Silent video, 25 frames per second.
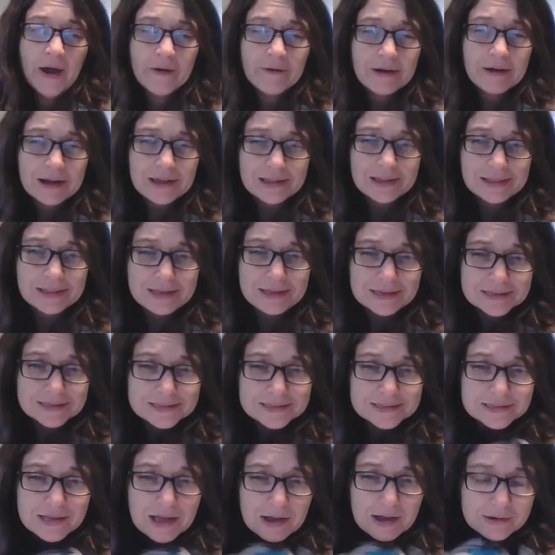really
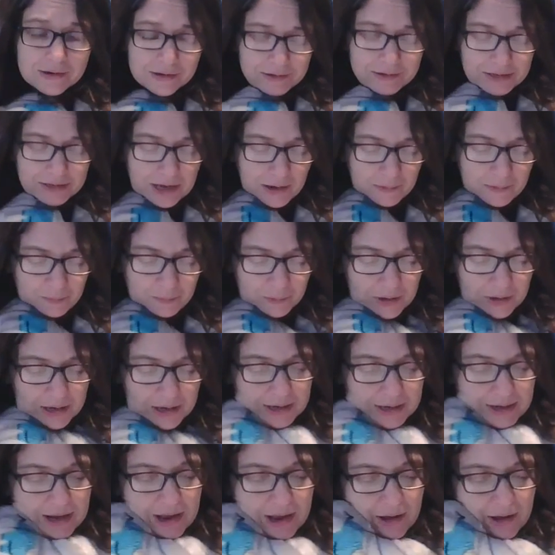snuggled up
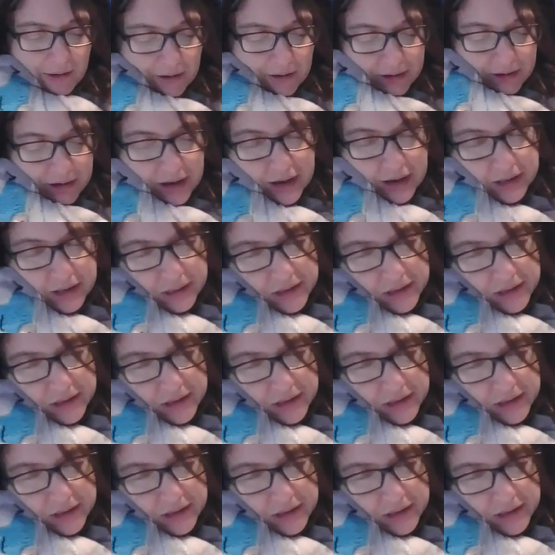right now. And I